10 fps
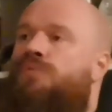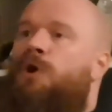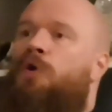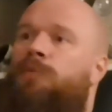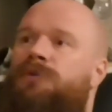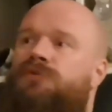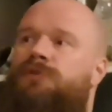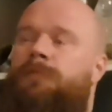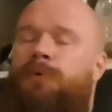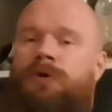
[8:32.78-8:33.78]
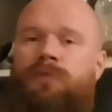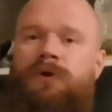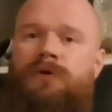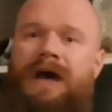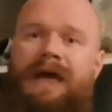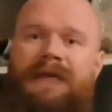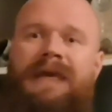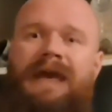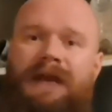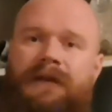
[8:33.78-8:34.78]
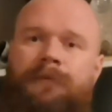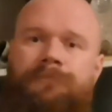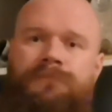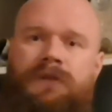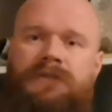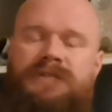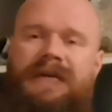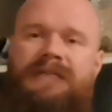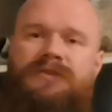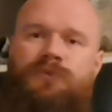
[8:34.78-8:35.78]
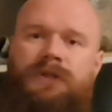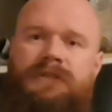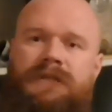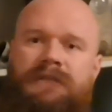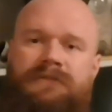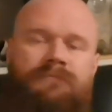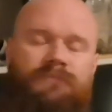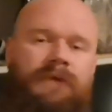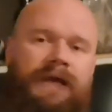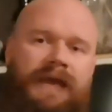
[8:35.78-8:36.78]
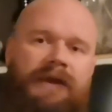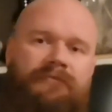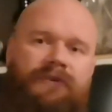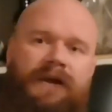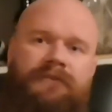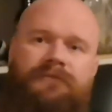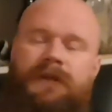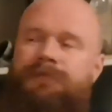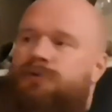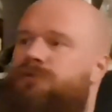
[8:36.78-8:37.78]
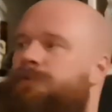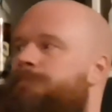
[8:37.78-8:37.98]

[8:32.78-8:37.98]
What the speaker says: almost to the point where I can't taste what it tastes. I can't find flavors.